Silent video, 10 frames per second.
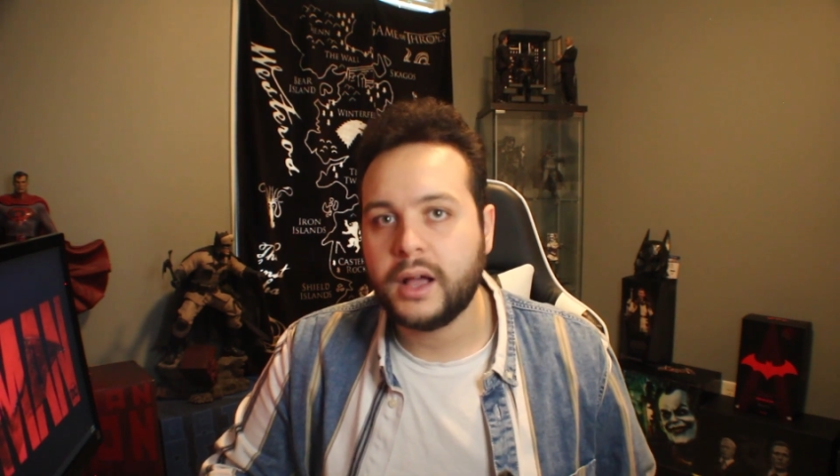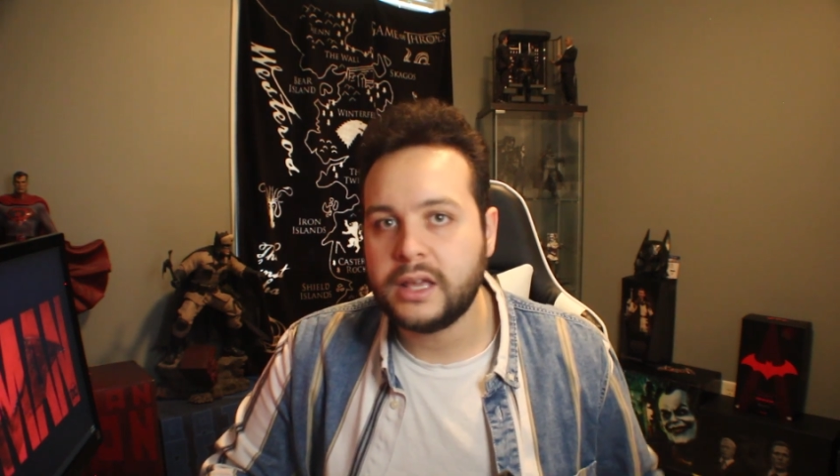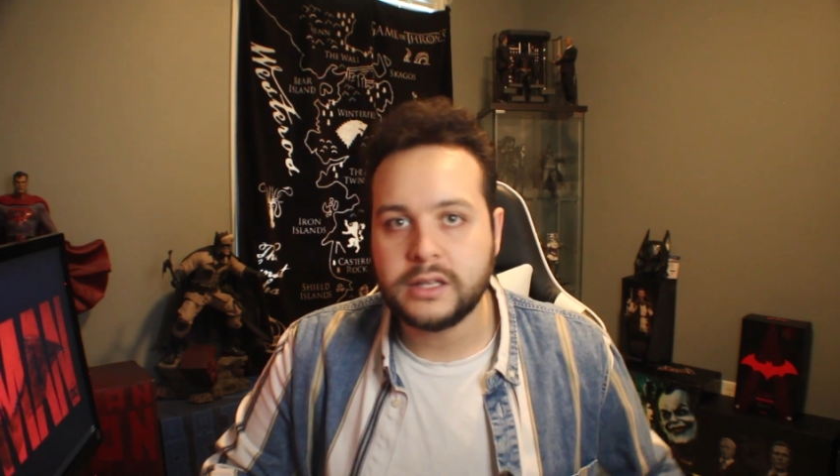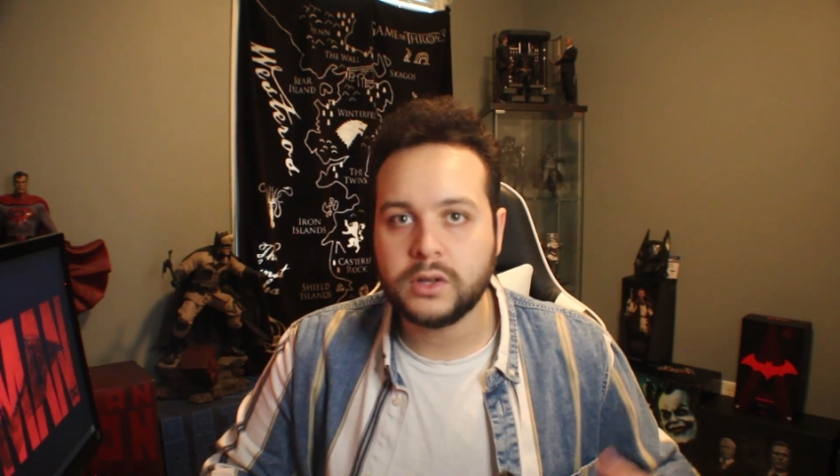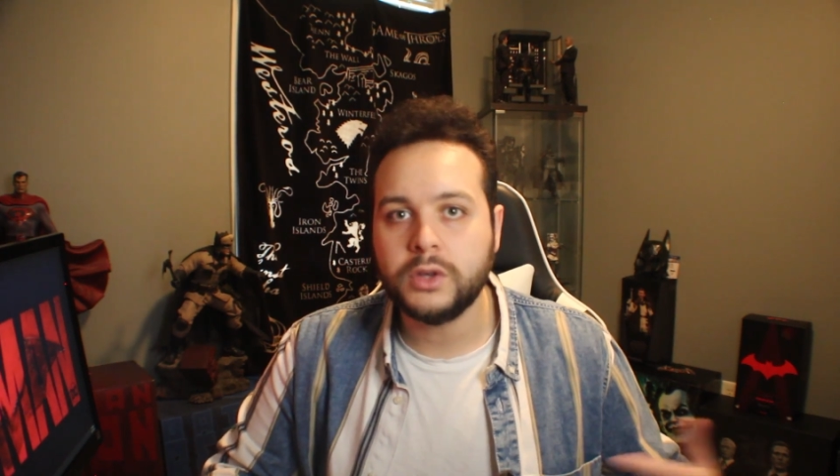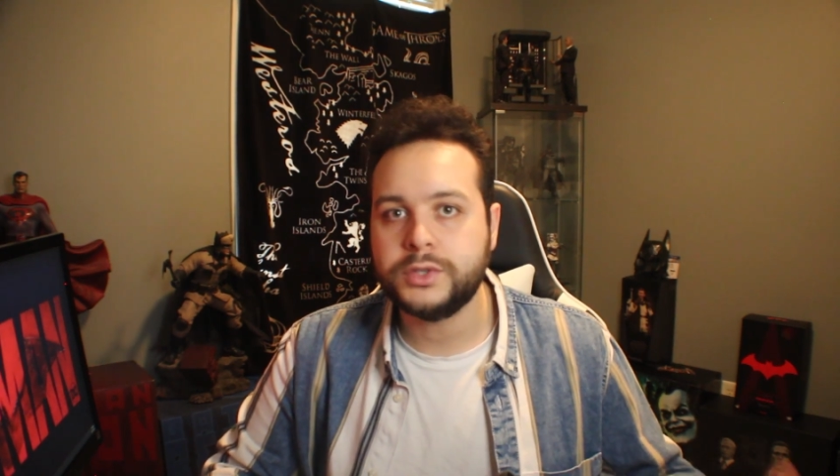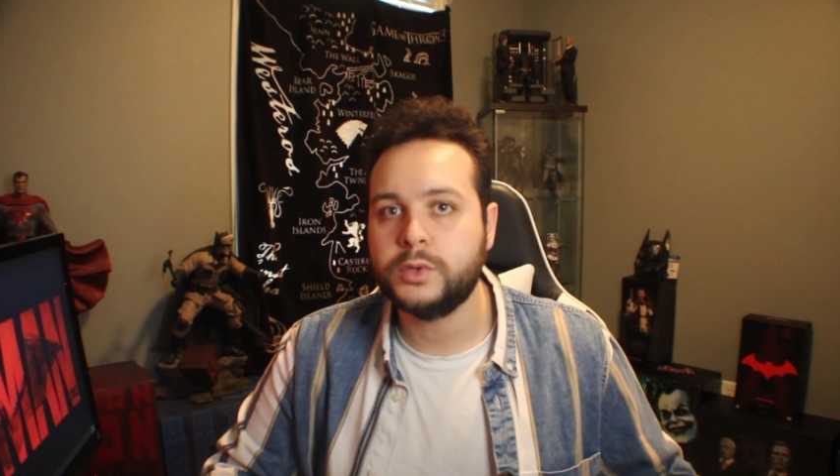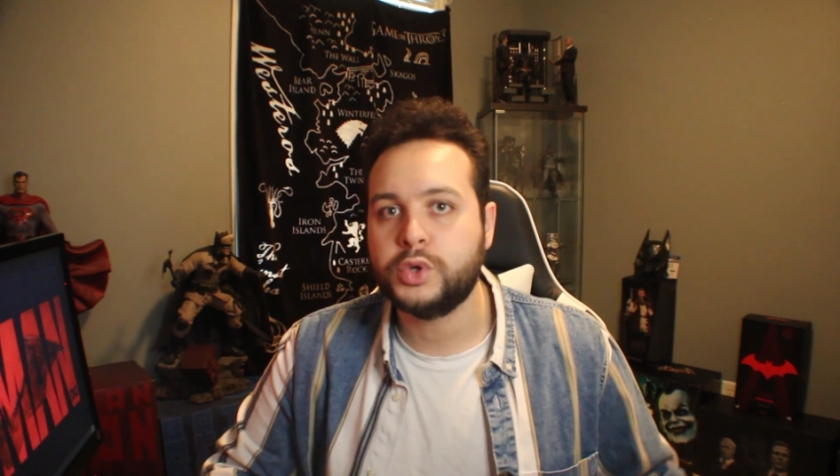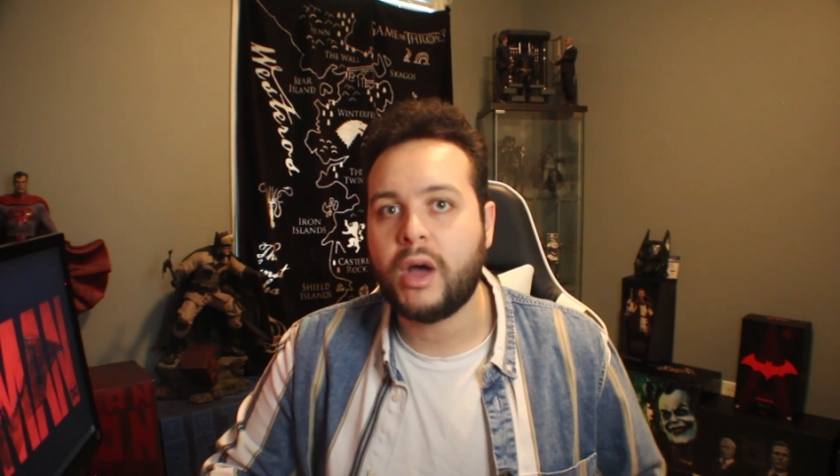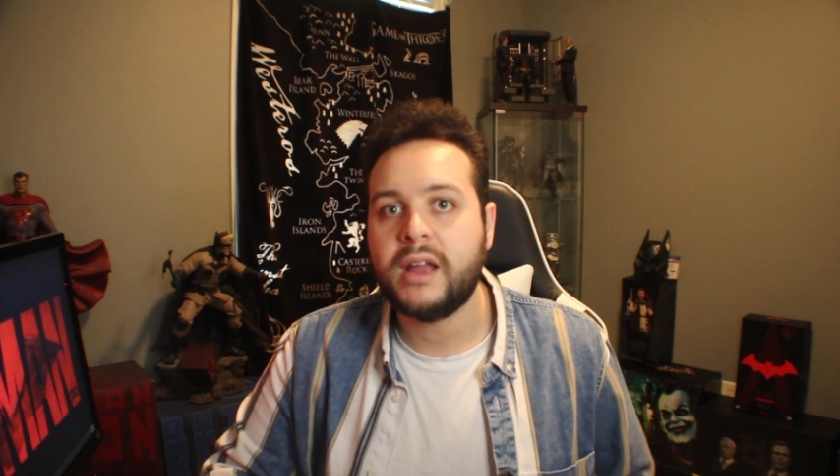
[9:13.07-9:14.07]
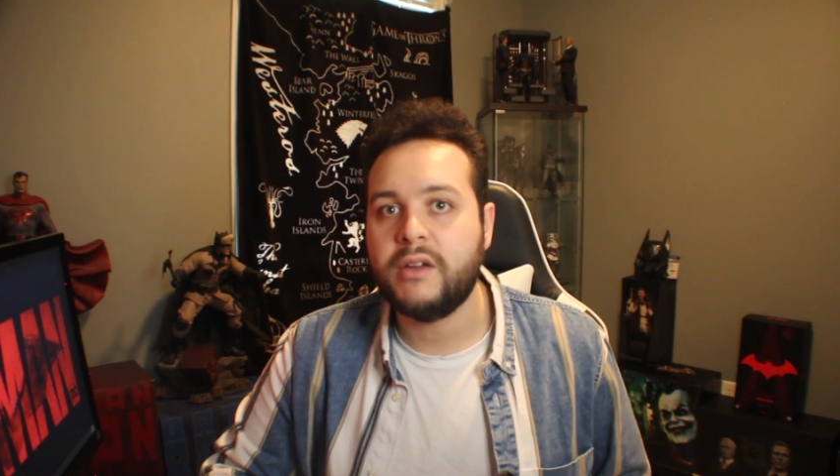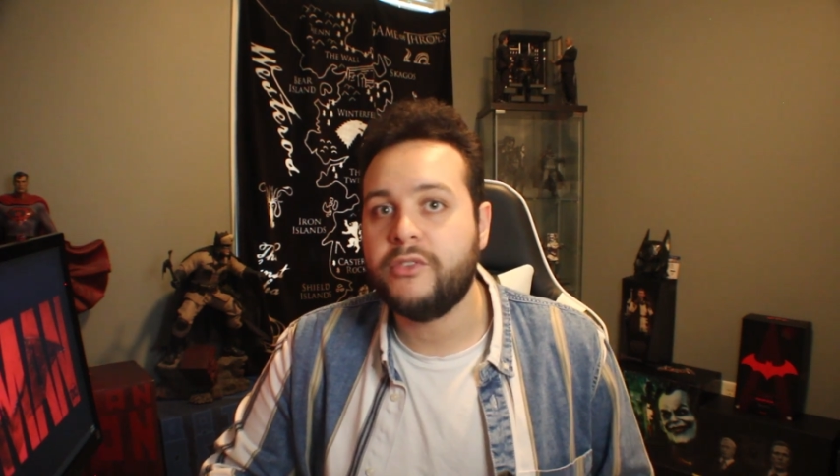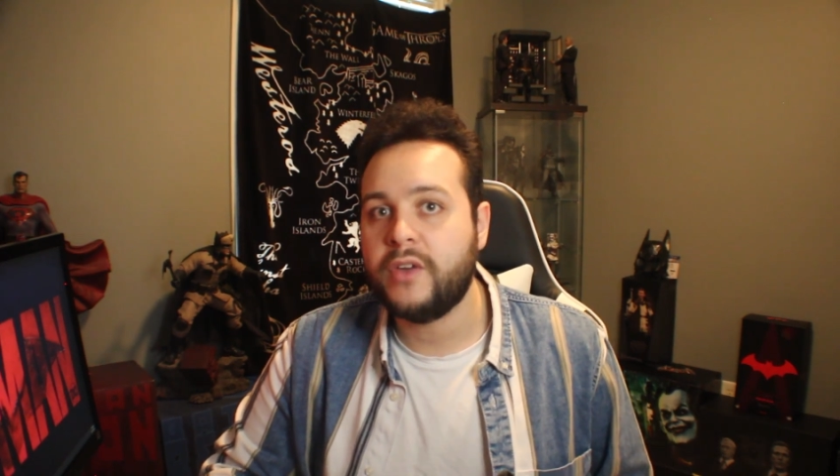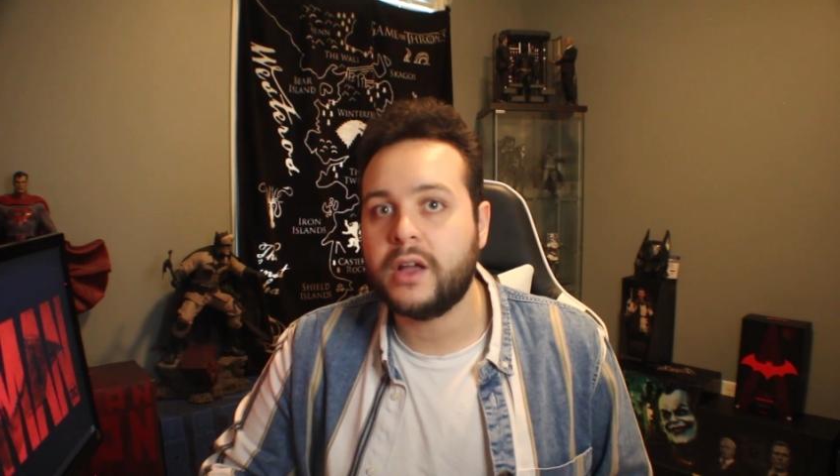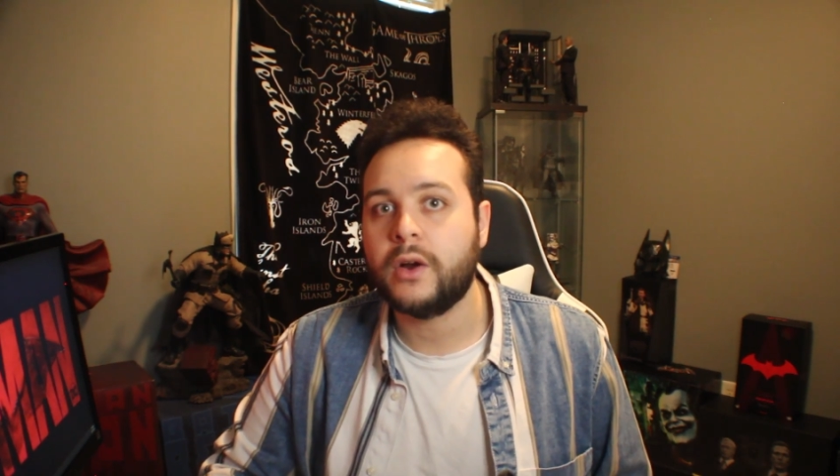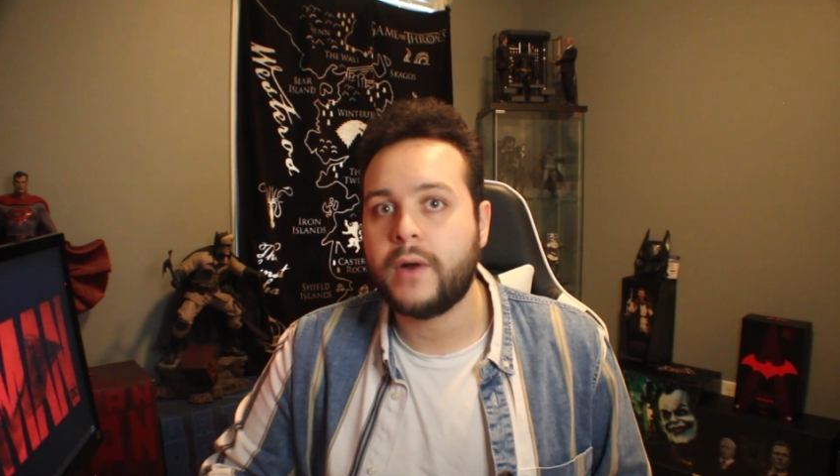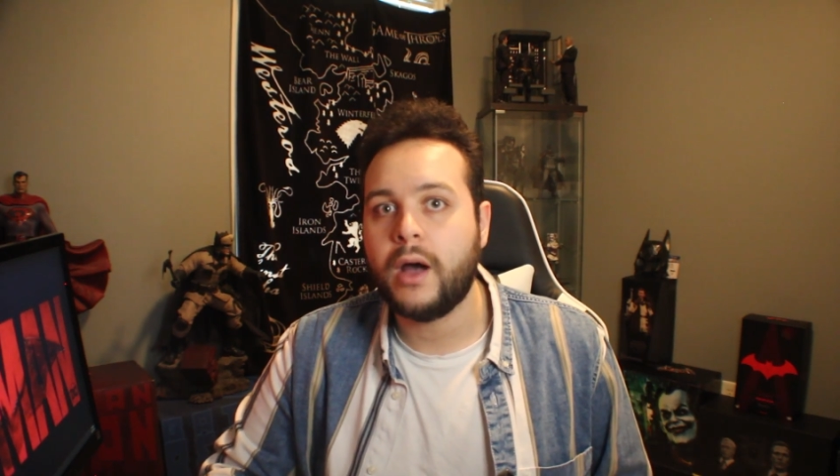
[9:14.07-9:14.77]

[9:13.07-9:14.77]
he's also trying to figure